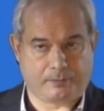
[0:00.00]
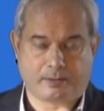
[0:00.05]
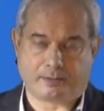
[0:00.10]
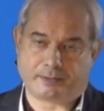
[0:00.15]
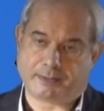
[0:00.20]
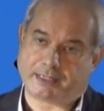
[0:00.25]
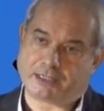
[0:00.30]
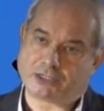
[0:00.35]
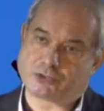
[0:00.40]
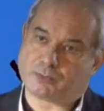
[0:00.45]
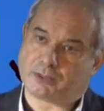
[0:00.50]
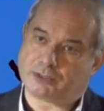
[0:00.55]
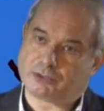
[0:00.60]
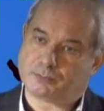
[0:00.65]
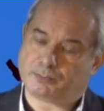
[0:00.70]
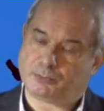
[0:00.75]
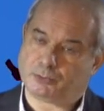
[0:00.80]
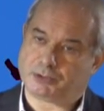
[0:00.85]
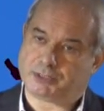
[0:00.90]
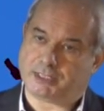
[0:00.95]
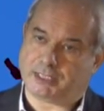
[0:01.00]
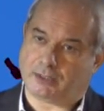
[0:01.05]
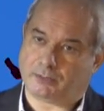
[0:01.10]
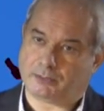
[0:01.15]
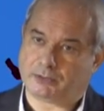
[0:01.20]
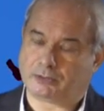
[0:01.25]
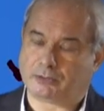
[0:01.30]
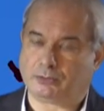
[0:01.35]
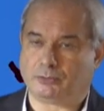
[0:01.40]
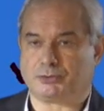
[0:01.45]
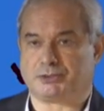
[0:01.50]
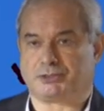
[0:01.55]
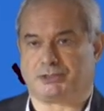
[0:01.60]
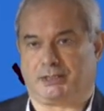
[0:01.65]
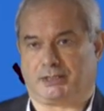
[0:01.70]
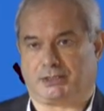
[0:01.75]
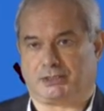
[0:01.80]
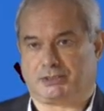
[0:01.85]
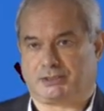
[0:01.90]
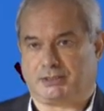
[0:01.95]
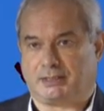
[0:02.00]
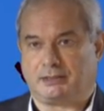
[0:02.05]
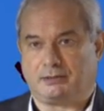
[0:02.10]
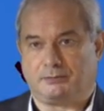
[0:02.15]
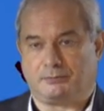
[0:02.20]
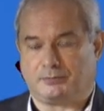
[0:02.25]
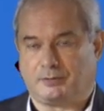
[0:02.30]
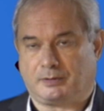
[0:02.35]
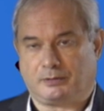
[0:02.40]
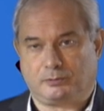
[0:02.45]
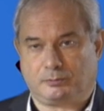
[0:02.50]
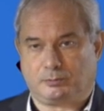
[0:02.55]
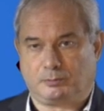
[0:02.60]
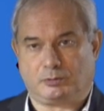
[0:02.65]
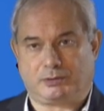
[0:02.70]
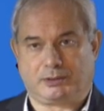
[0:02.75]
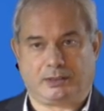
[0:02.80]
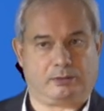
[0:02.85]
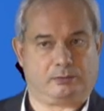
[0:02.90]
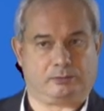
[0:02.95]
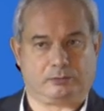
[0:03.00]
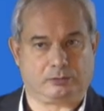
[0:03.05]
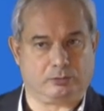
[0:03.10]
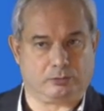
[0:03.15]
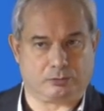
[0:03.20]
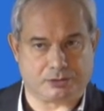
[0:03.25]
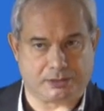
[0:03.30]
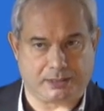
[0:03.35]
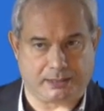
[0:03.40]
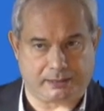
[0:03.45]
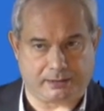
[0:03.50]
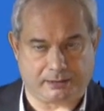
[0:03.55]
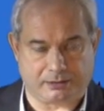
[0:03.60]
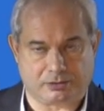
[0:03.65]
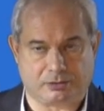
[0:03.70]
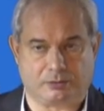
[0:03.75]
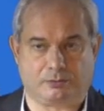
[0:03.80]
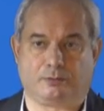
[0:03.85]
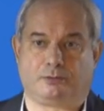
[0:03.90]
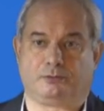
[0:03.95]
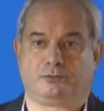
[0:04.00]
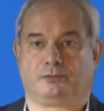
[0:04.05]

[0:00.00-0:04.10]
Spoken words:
That is what you put down in clause 6, that is what you put down in clause 8 and so forth.